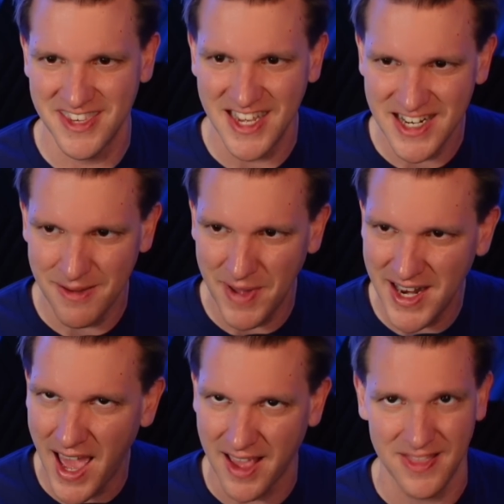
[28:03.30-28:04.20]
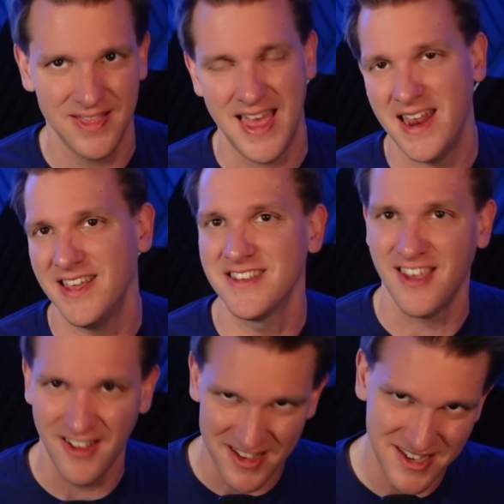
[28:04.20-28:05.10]
C G B deck, that
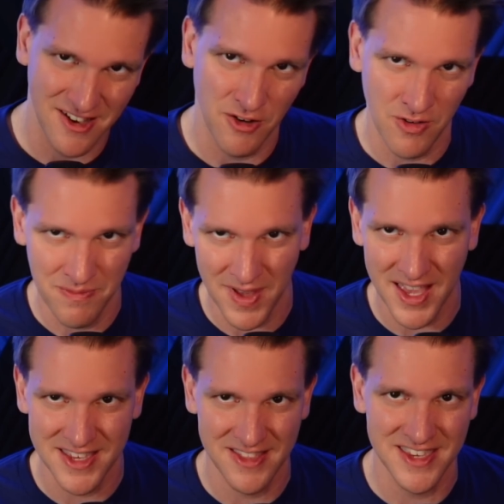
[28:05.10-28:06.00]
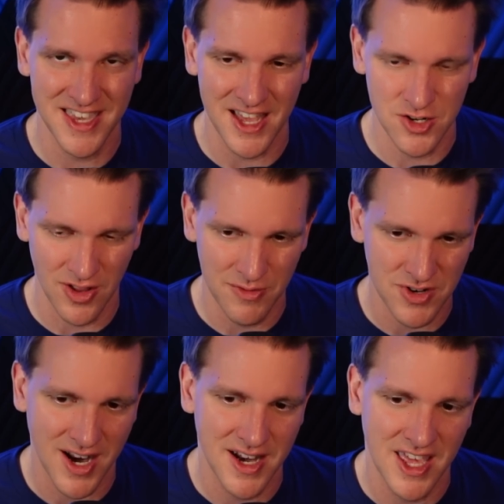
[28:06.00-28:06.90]
is also because of the schedule I'm
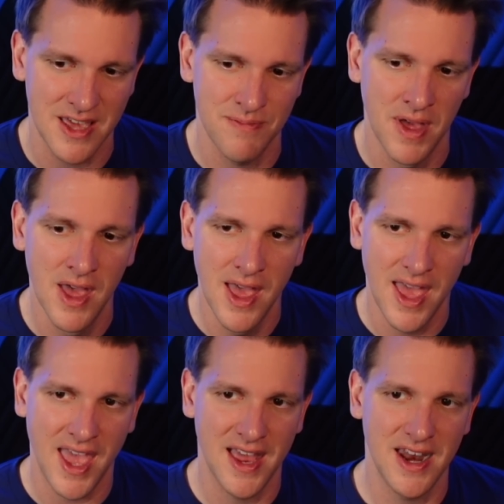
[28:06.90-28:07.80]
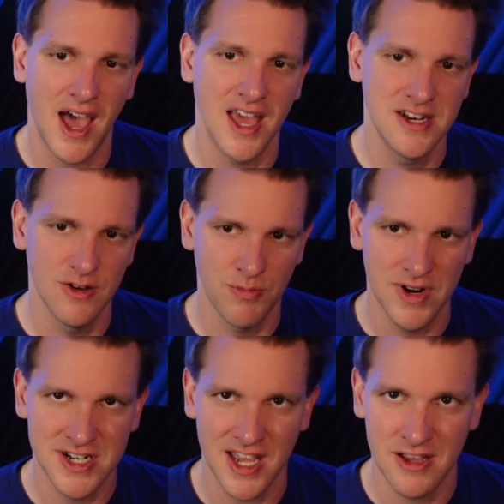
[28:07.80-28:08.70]
trying to keep. And I do
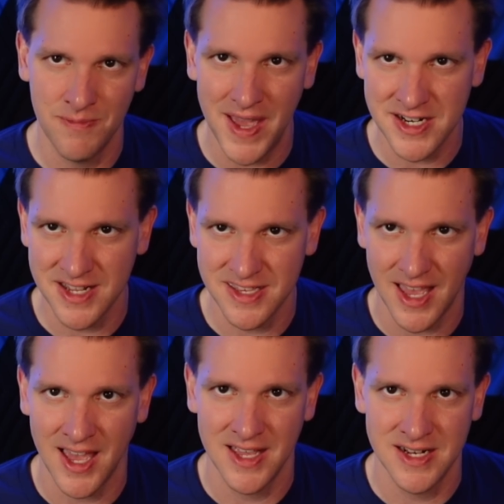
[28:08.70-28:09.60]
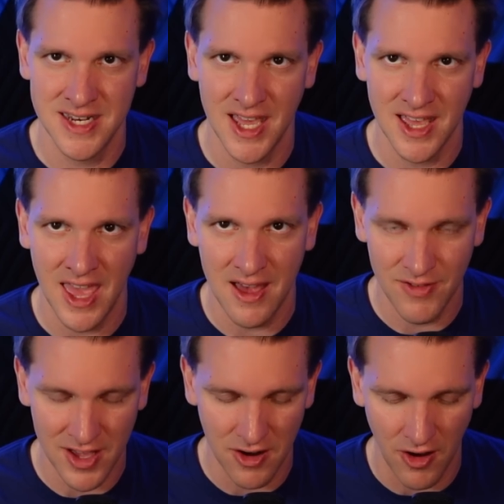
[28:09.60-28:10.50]
appreciate your patience. I take
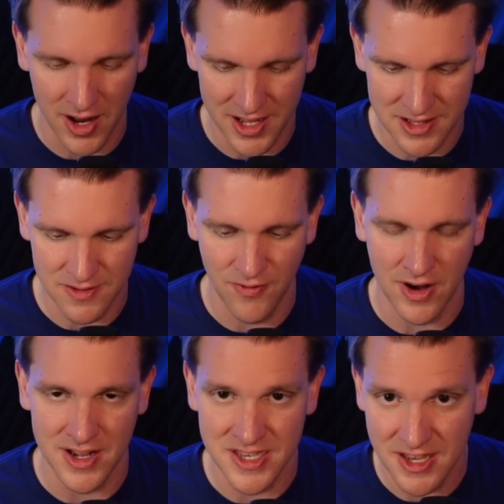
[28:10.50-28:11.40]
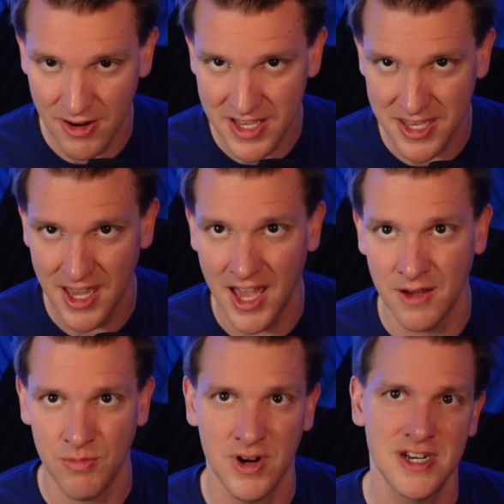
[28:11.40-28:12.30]
having an audience very seriously.
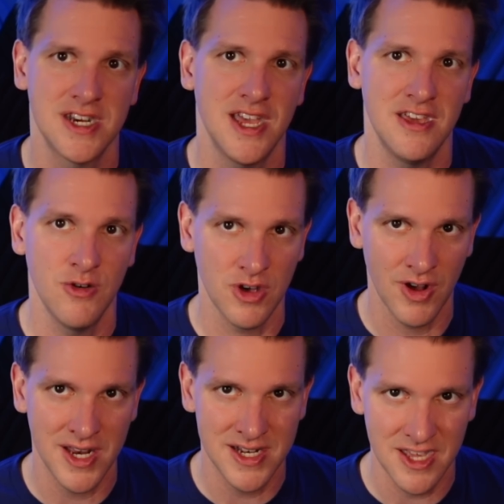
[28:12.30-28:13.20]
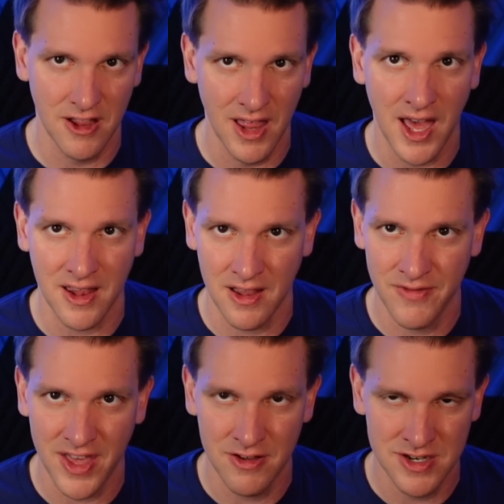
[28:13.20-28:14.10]
I appreciate you a great deal. I
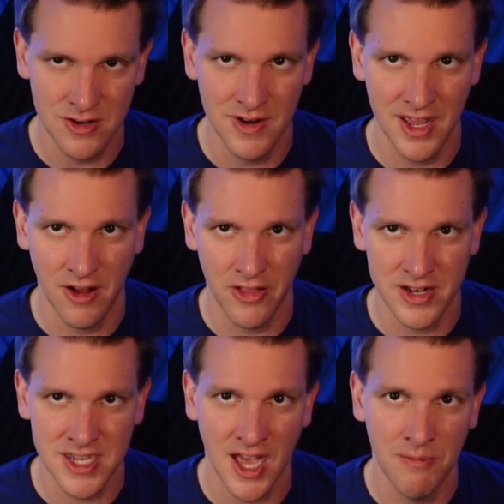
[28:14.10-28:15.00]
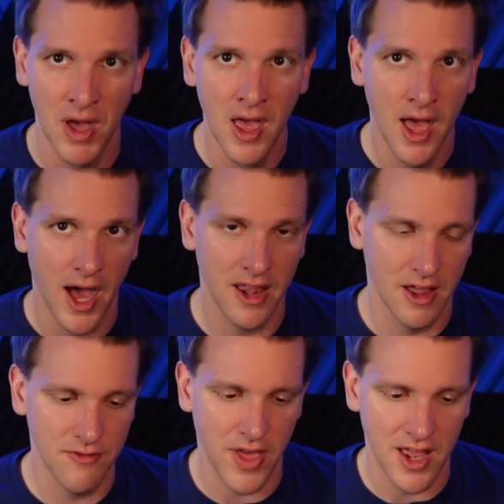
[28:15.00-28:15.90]
love that you tune in all the time. I
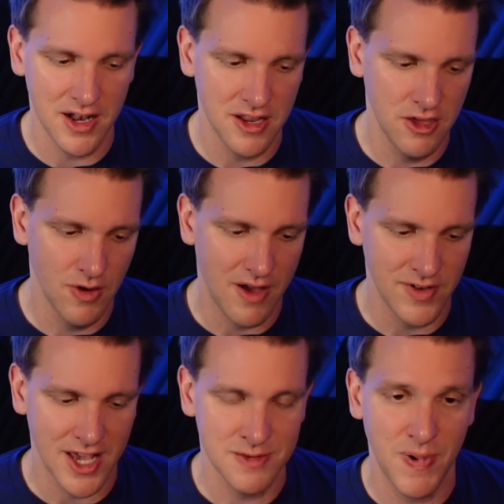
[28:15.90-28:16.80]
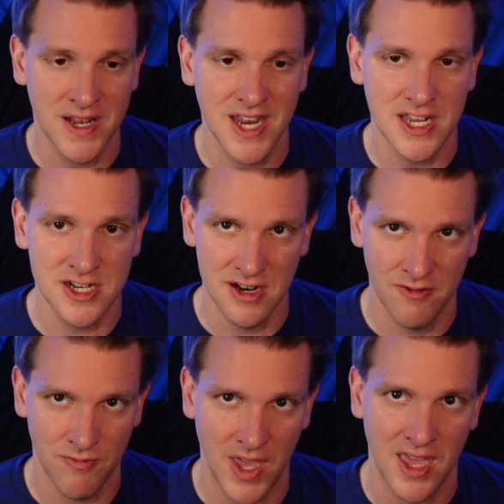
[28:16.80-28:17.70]
love that you have an expectation
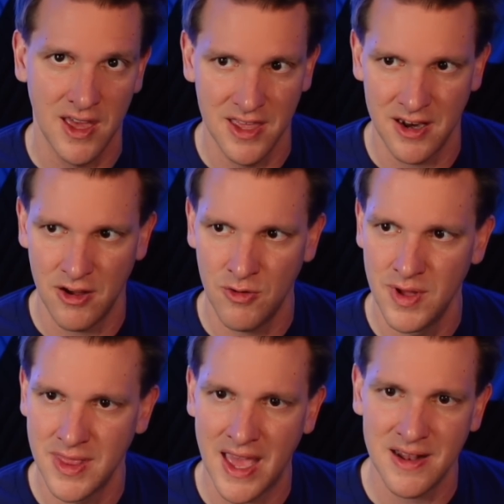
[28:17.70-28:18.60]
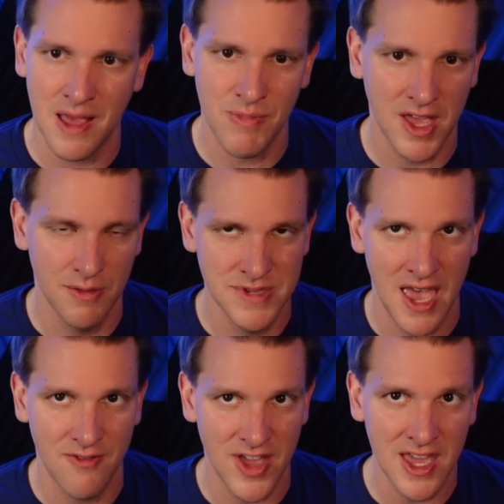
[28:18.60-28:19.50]
of me, you know, that that becomes
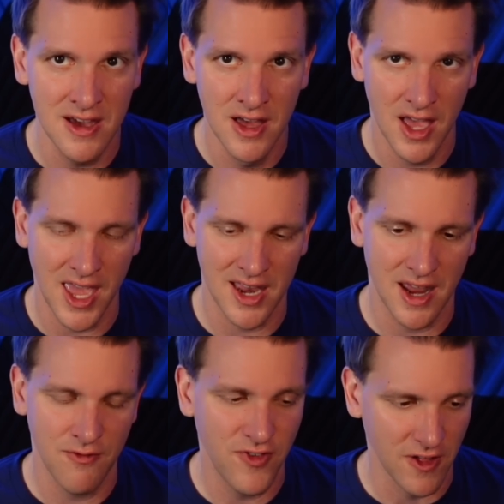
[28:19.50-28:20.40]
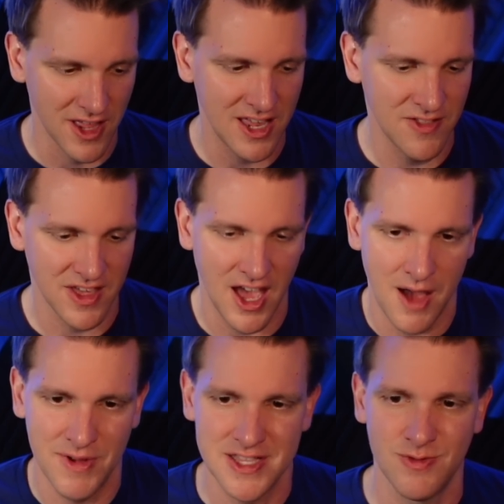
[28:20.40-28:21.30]
heavy. And I feel it in the
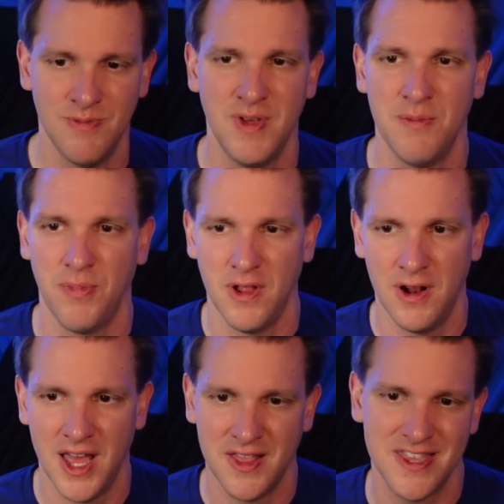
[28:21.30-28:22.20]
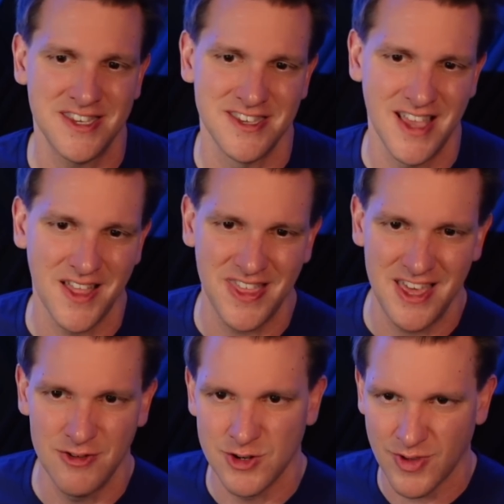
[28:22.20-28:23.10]
comments when people are like, this is not the
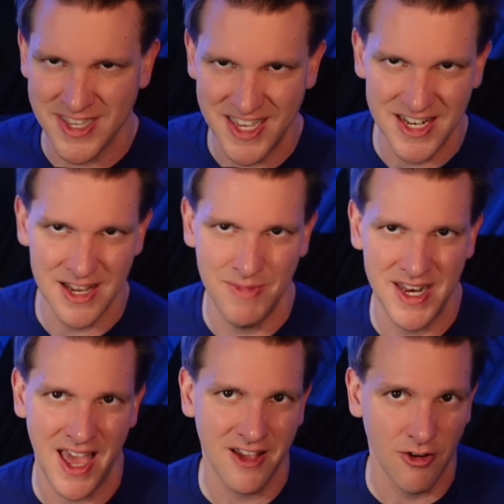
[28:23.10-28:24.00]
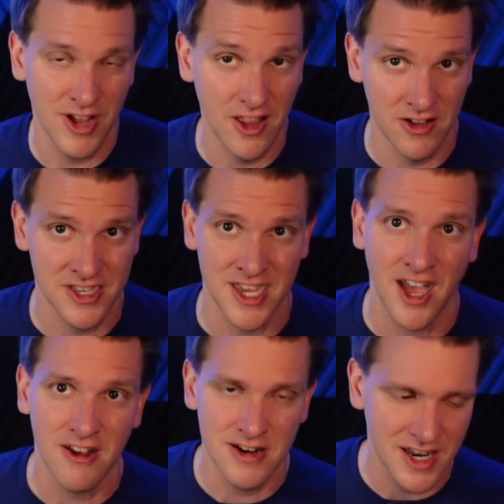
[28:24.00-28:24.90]
usual C G B deck, or he looks
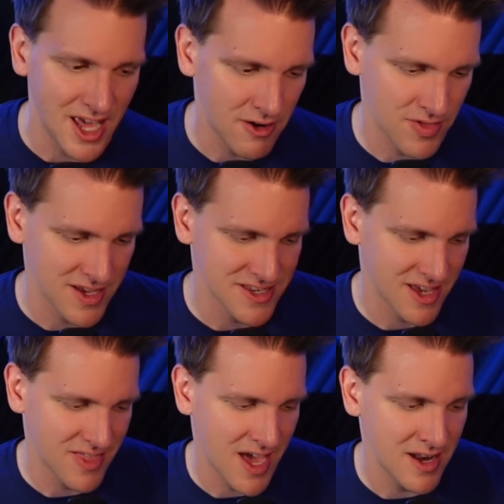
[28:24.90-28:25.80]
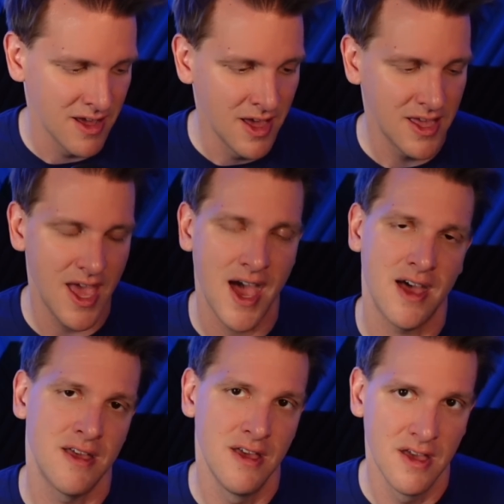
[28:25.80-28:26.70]
tired today, or things like that. Yeah.